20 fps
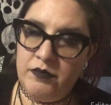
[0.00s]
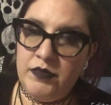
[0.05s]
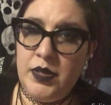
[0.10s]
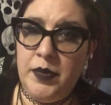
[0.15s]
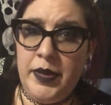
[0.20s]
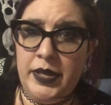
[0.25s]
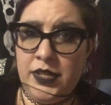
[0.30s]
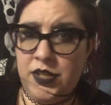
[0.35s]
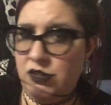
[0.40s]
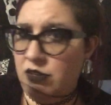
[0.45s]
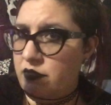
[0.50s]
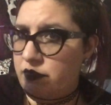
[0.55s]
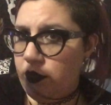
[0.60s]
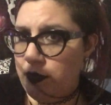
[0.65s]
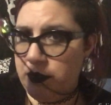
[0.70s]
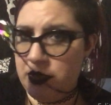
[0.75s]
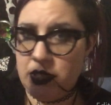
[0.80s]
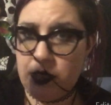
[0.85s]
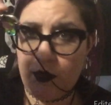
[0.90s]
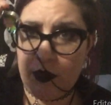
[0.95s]
He made two of
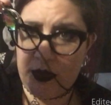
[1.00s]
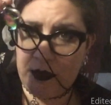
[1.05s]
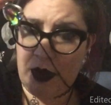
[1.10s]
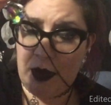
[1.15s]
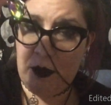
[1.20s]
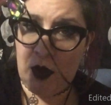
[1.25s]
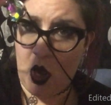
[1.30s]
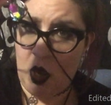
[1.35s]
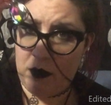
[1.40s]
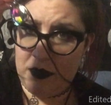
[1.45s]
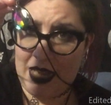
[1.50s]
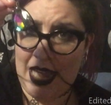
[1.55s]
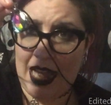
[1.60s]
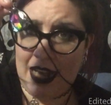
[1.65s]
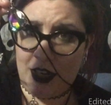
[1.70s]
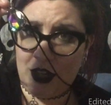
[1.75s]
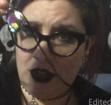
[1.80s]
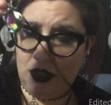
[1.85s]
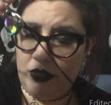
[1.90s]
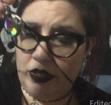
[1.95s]
them. This was my mom's,
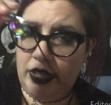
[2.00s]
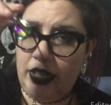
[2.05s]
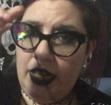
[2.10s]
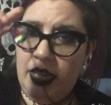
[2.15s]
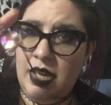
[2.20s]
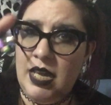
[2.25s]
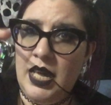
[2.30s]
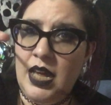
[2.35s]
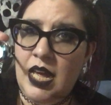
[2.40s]
actually.